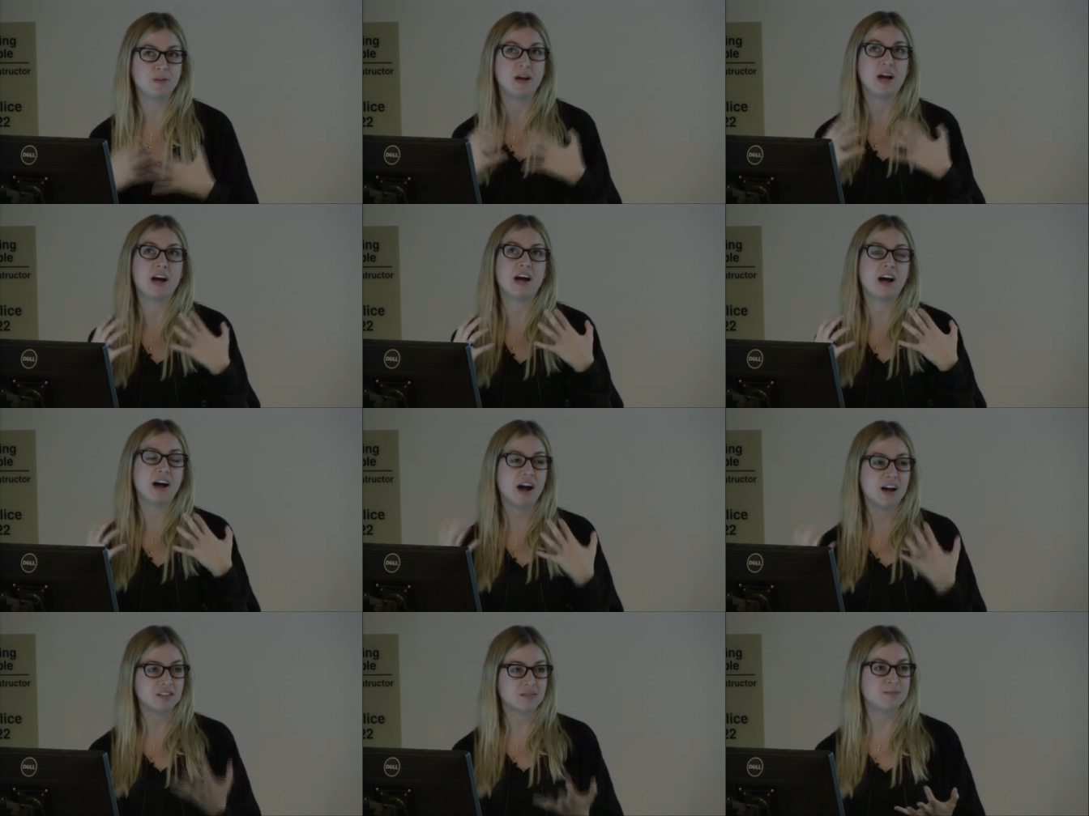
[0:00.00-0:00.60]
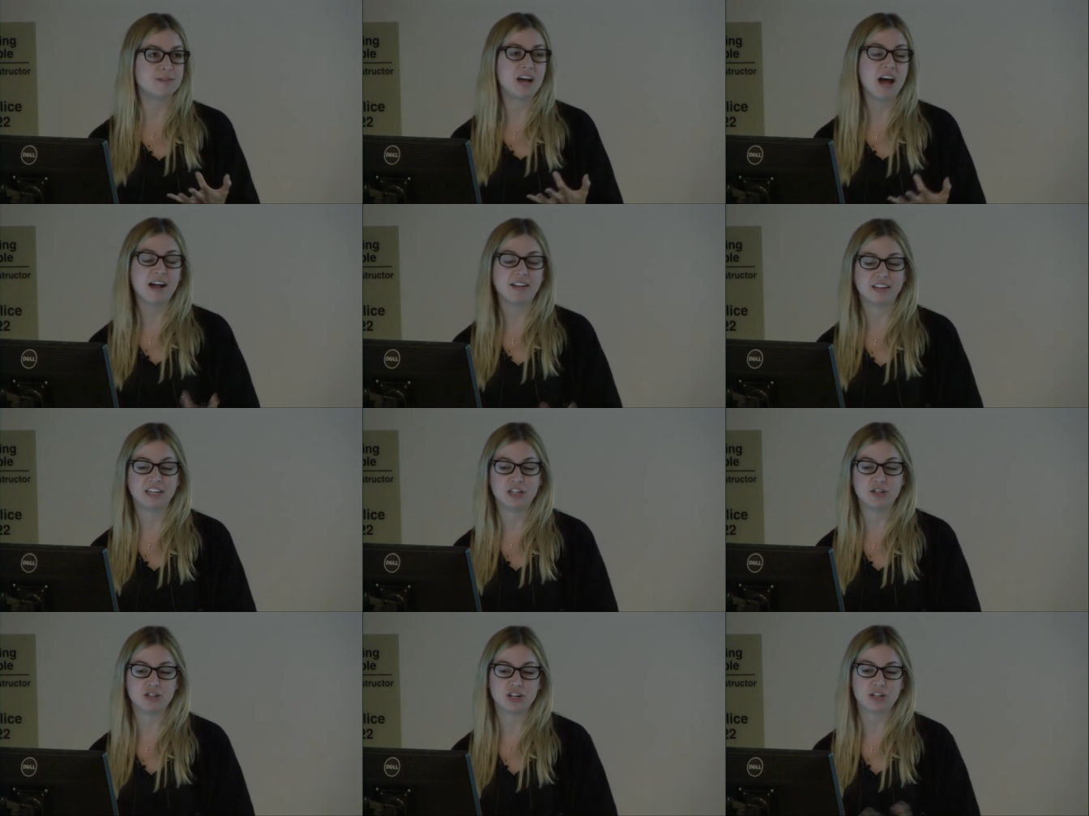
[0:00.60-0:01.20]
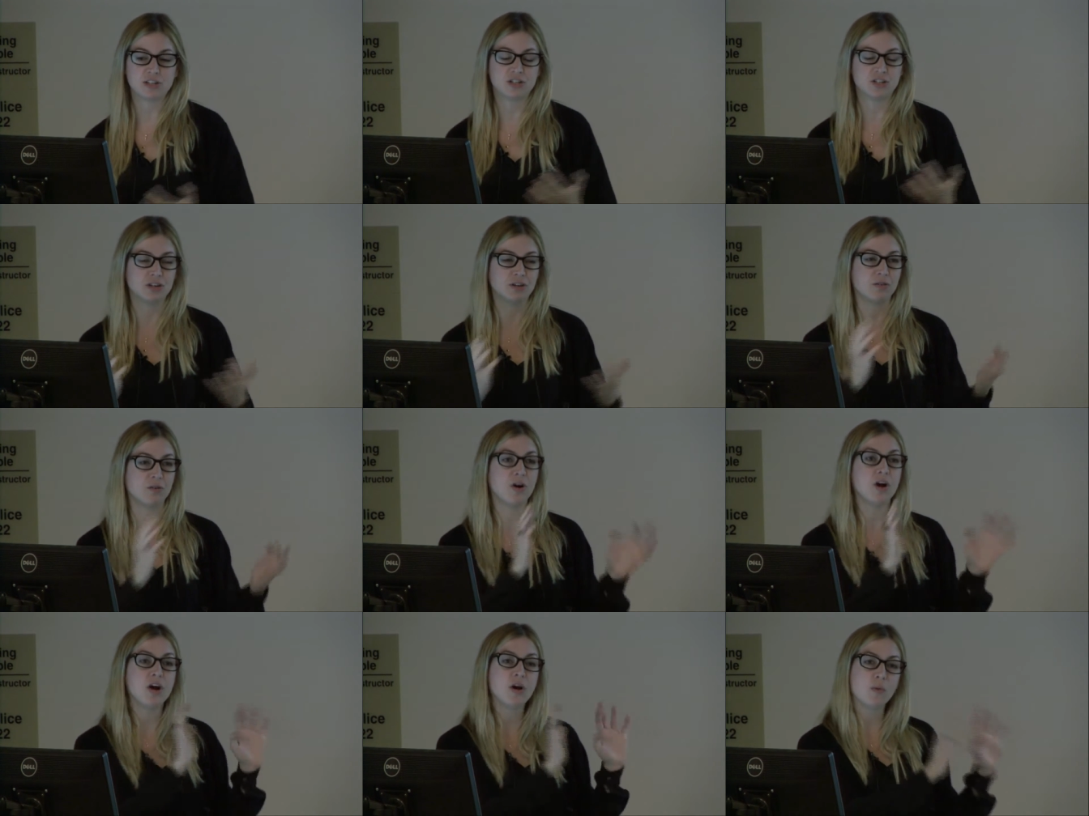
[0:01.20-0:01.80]
a hospitality
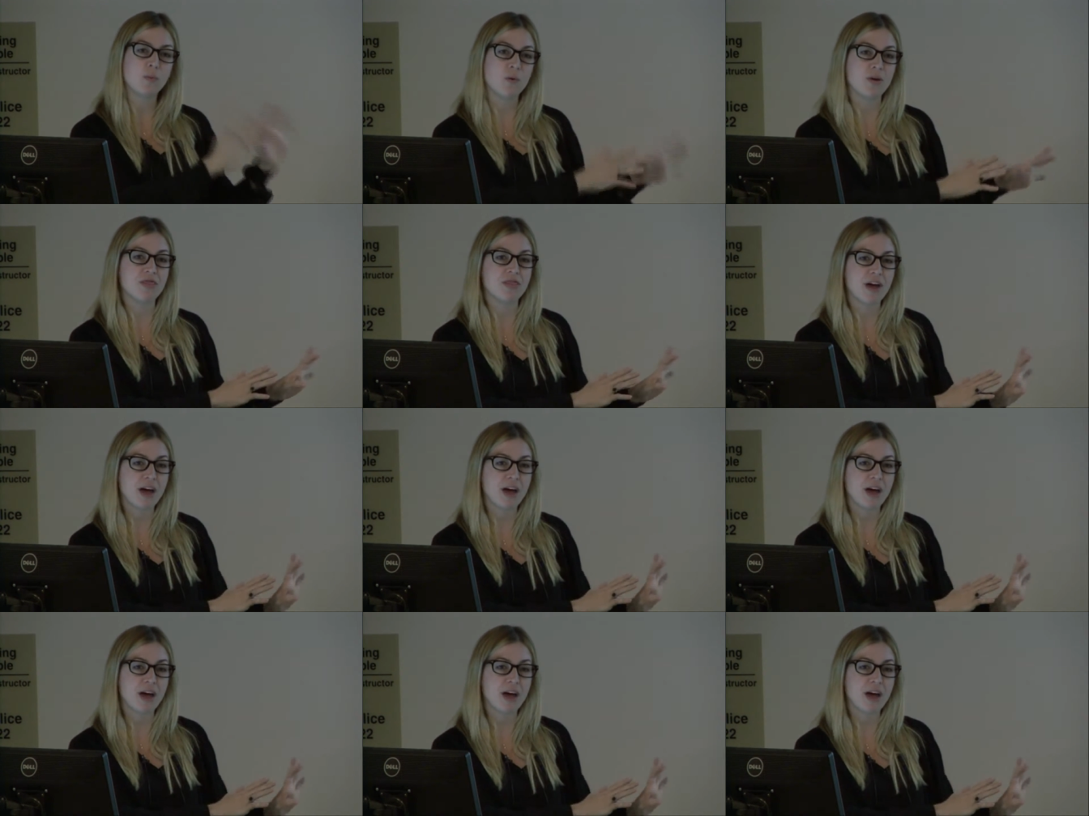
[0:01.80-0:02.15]
gesture with